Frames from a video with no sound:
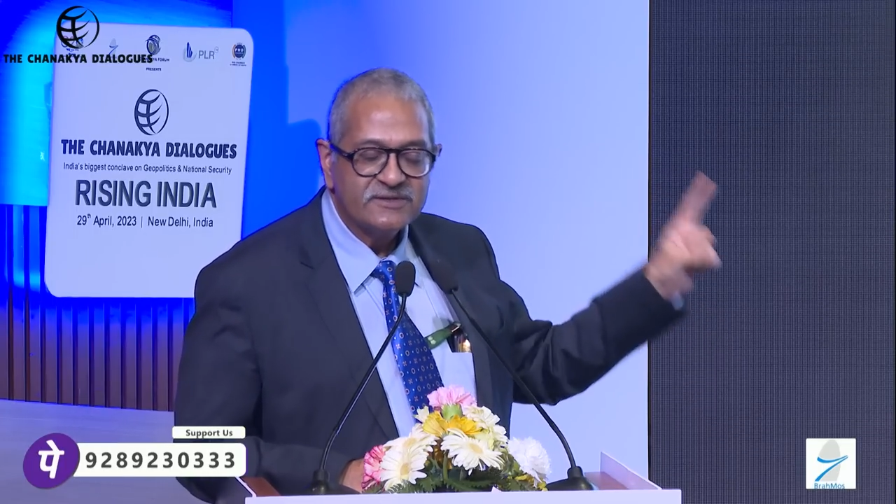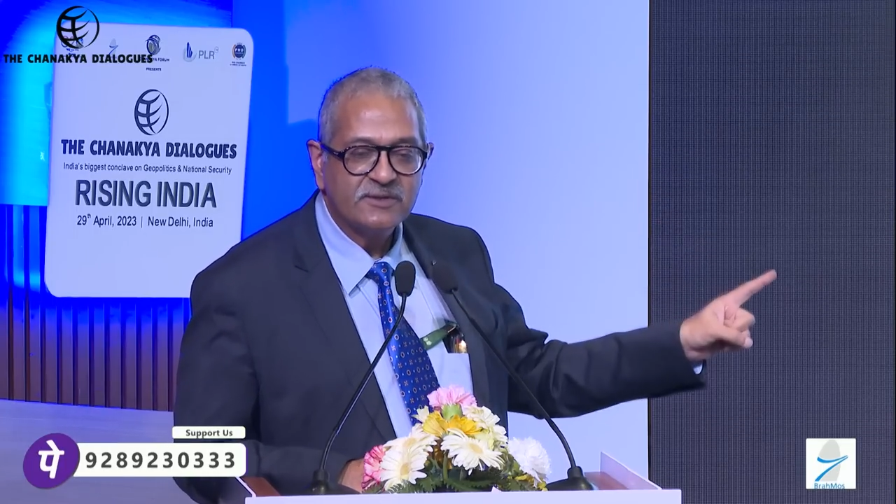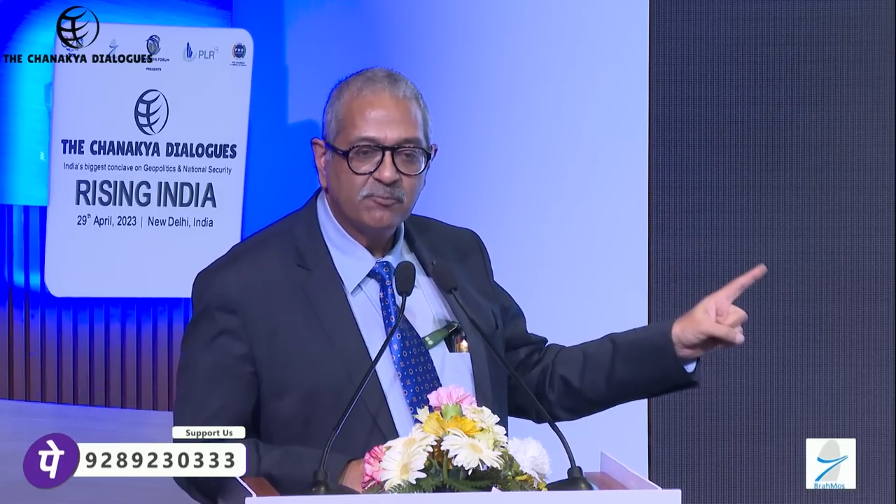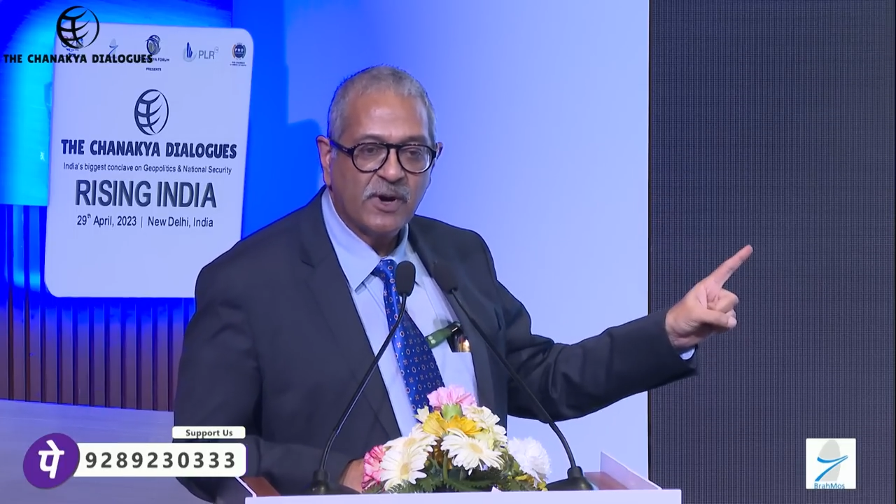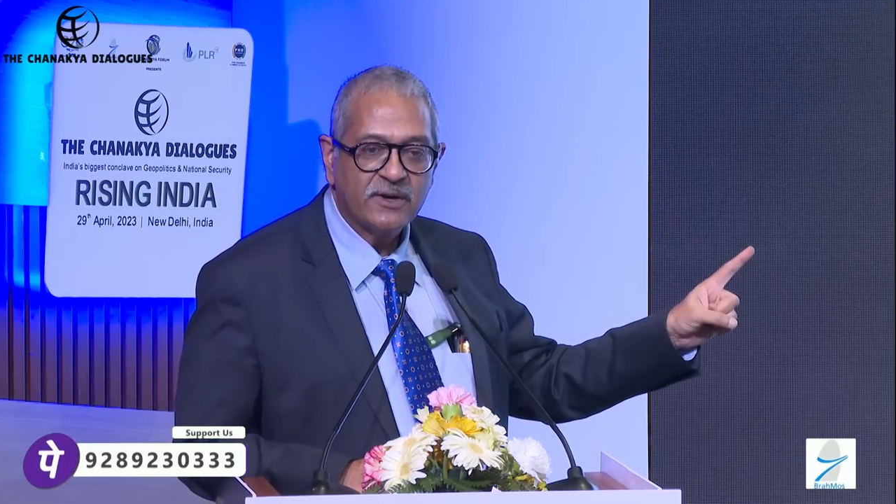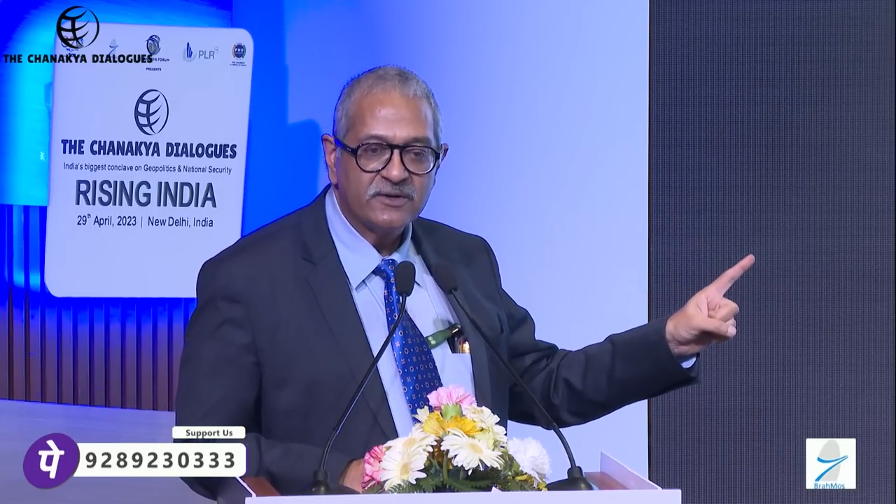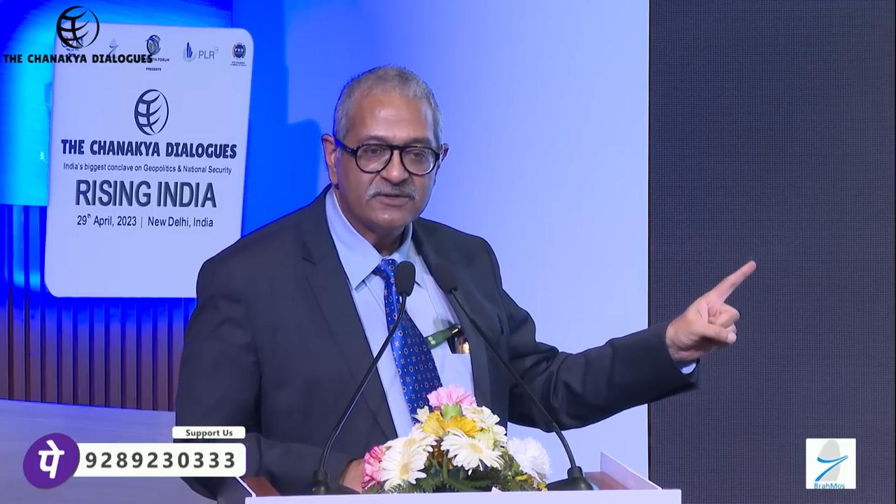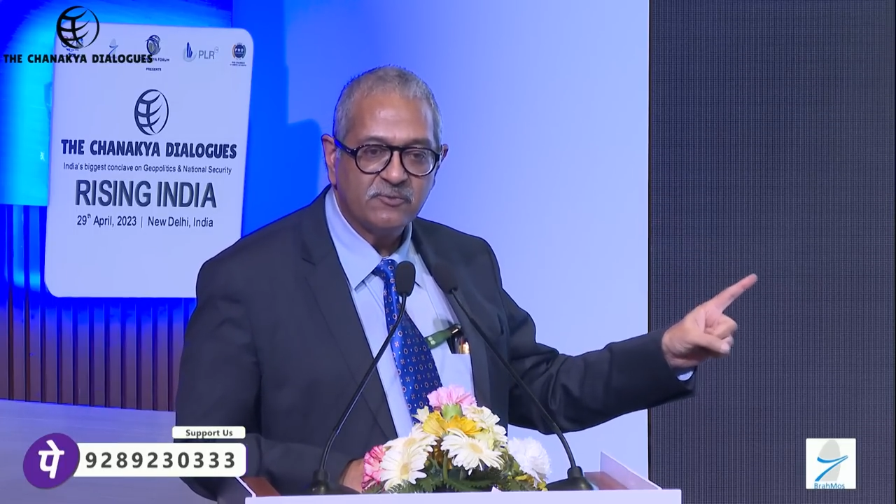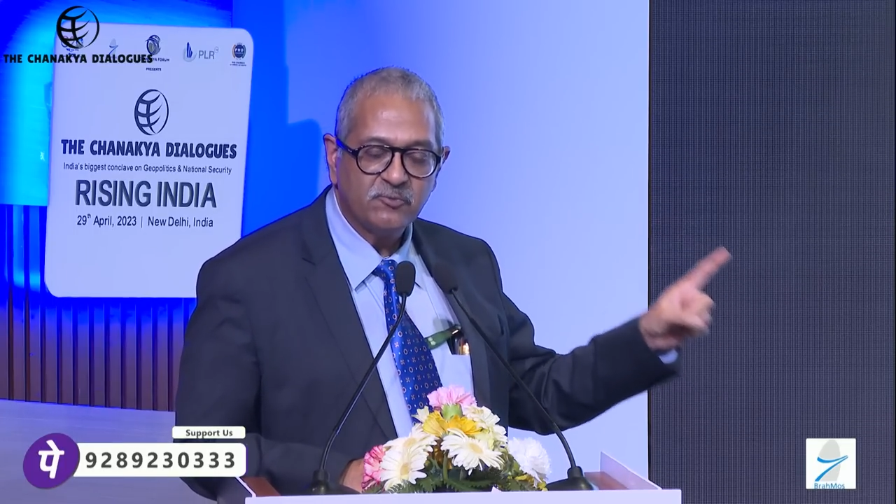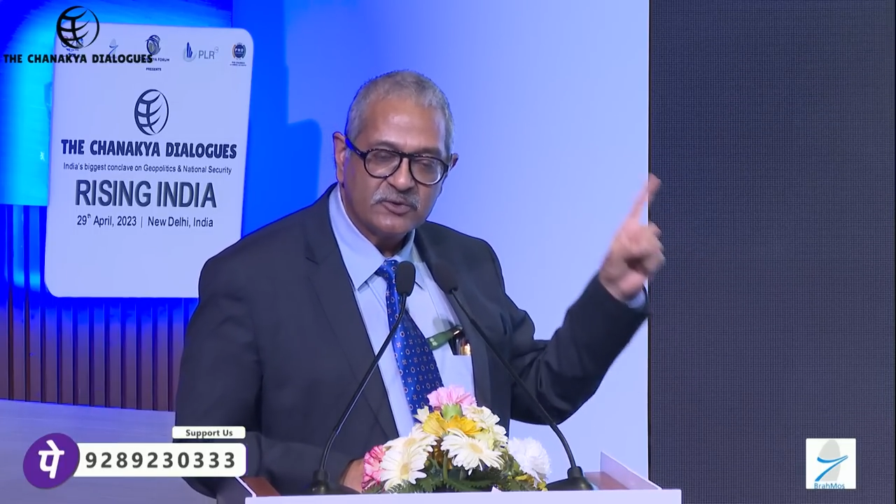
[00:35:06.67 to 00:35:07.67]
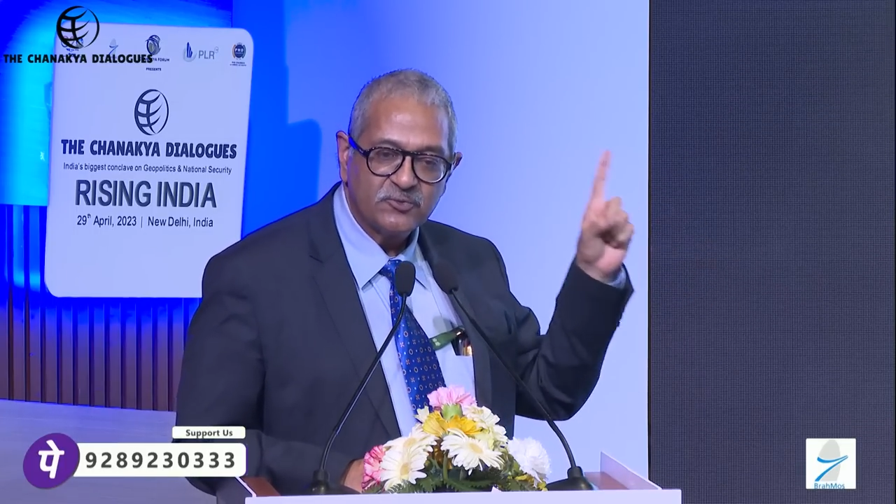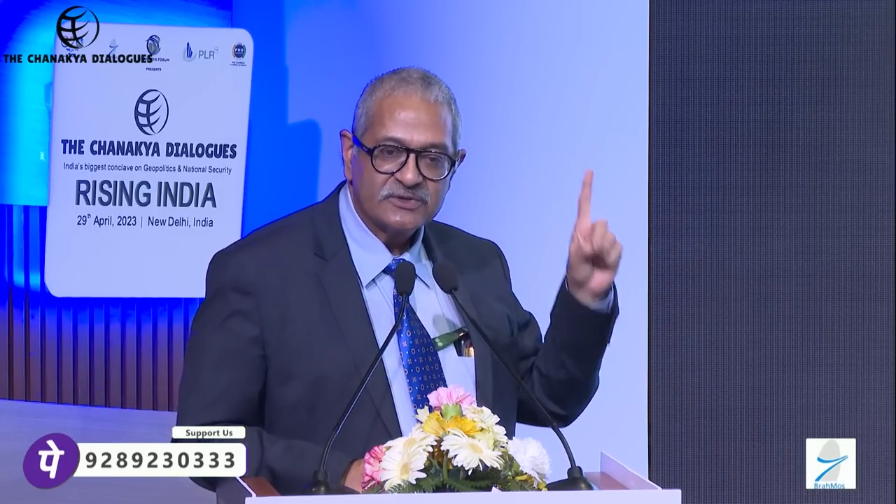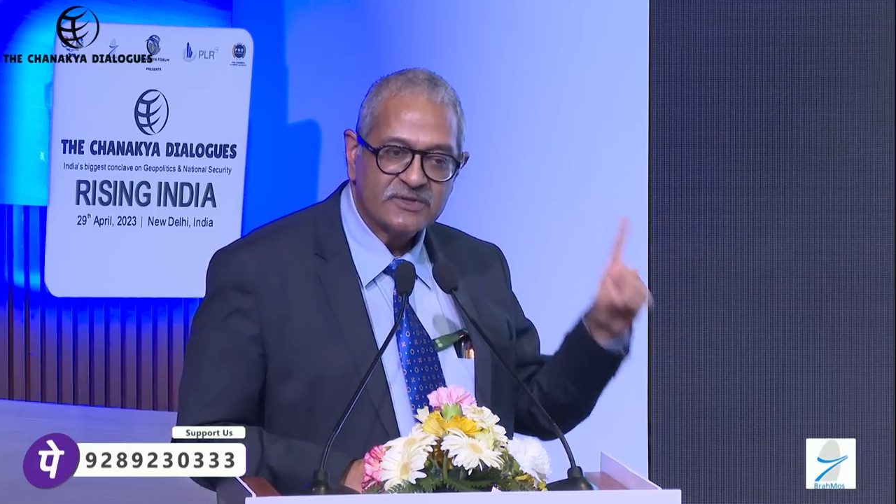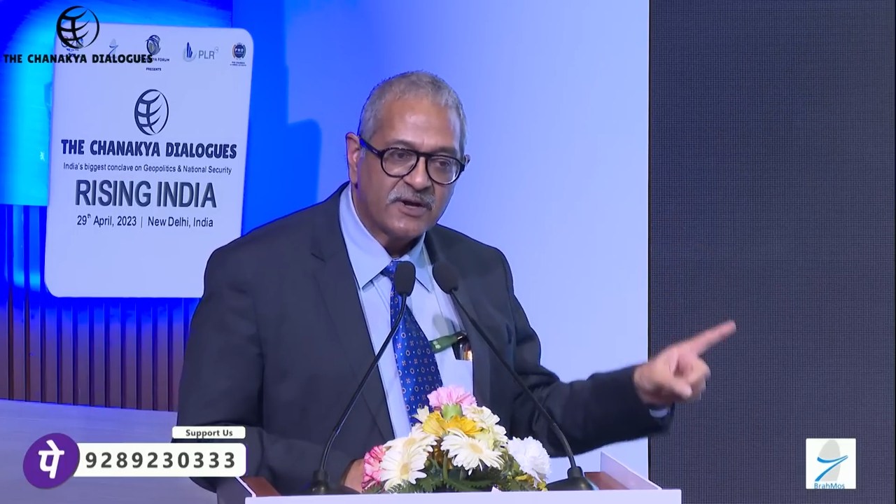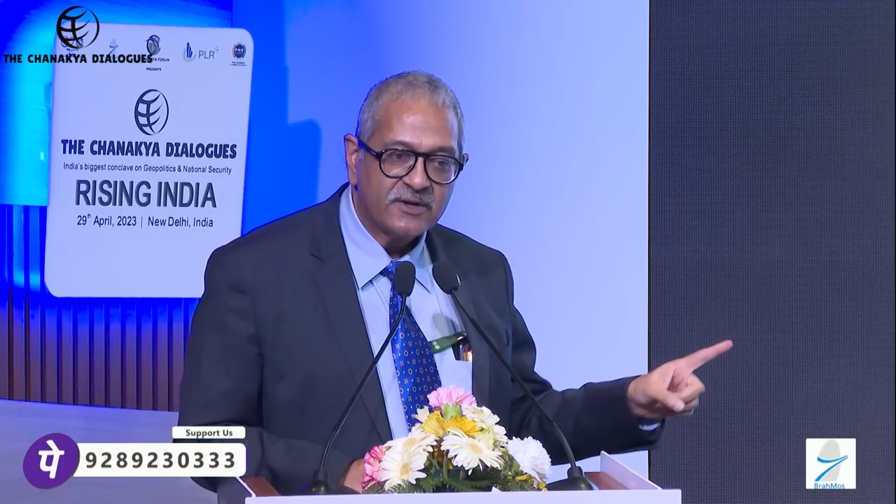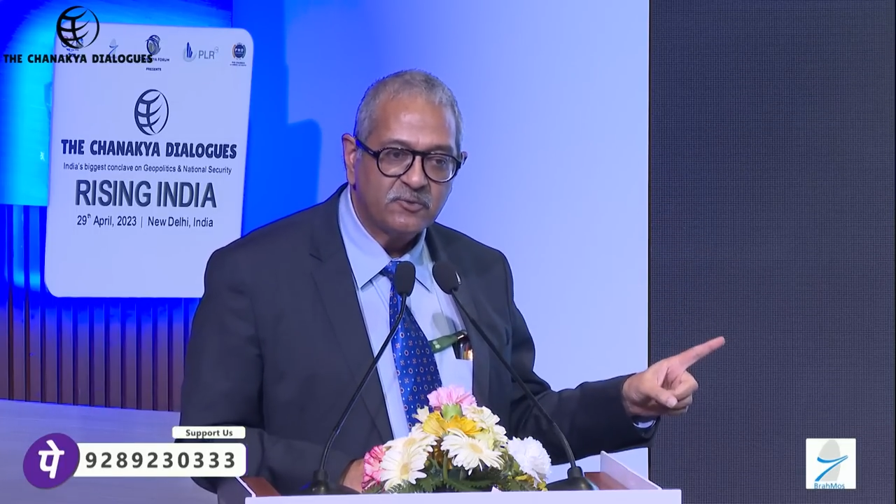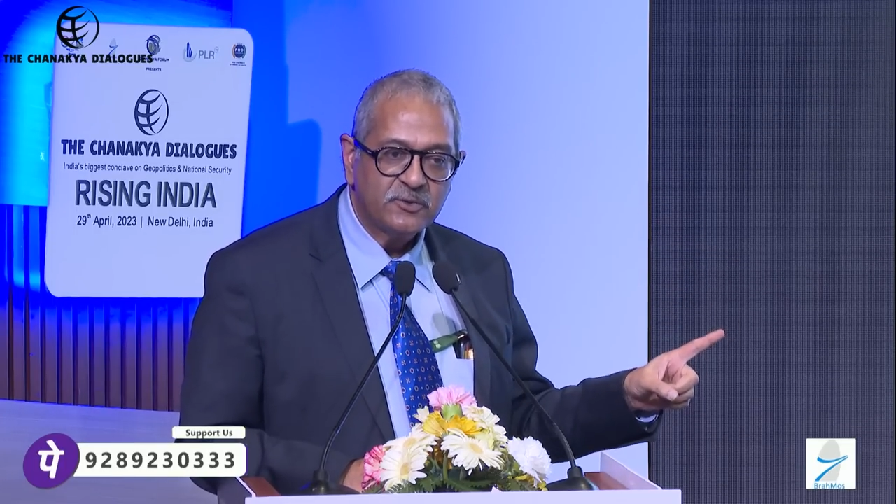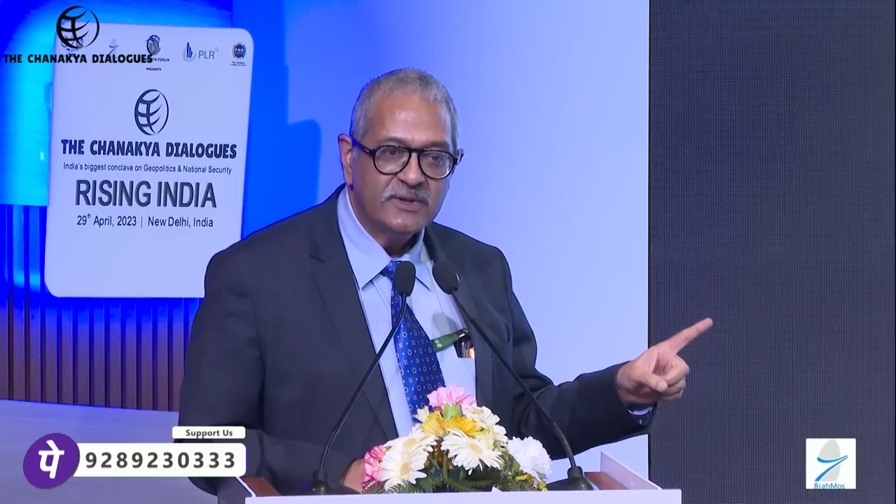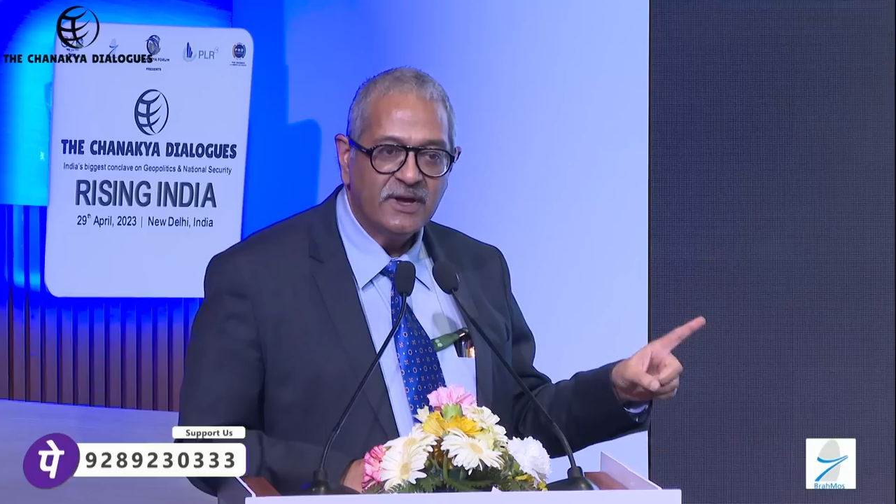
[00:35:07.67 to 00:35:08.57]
is a partnership which we started with,